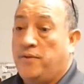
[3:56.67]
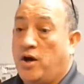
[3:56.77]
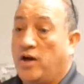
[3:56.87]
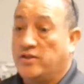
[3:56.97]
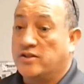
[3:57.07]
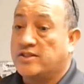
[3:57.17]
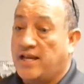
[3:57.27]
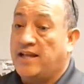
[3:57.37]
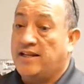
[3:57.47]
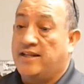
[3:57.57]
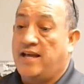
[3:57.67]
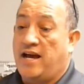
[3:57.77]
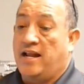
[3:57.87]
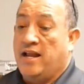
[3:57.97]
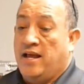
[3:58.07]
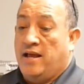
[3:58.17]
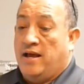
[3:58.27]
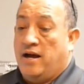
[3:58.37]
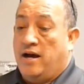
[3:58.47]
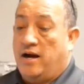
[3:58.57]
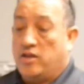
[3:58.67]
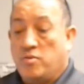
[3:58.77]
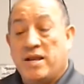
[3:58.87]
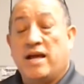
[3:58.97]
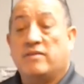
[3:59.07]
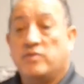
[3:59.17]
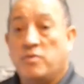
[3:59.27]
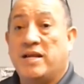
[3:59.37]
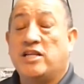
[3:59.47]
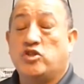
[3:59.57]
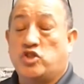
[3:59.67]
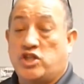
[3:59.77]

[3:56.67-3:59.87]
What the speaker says: understanding that you may need to